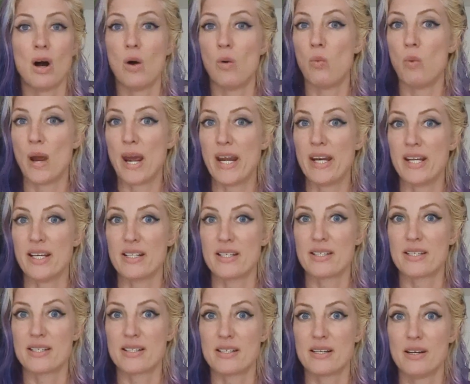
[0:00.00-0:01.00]

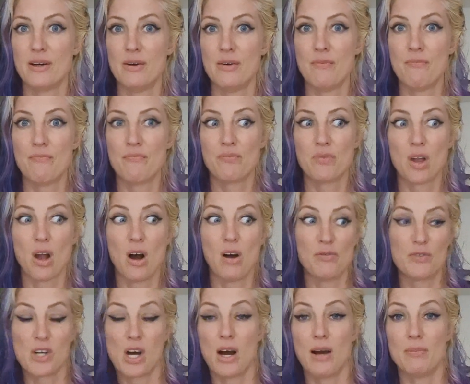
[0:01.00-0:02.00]
awareness
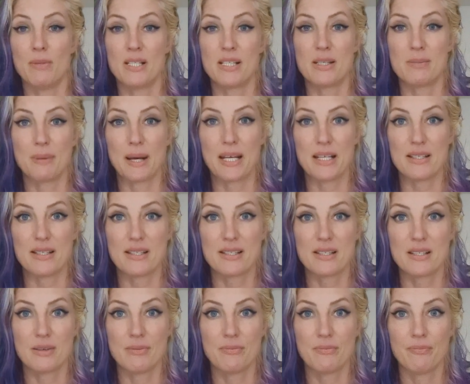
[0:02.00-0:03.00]
of time and
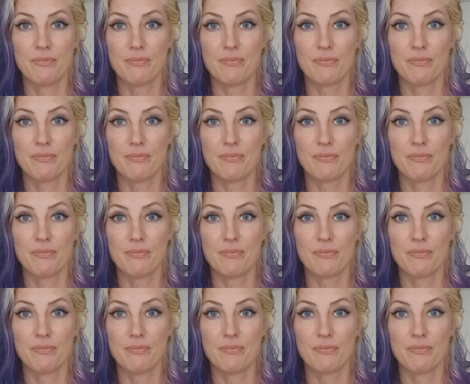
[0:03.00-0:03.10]
space?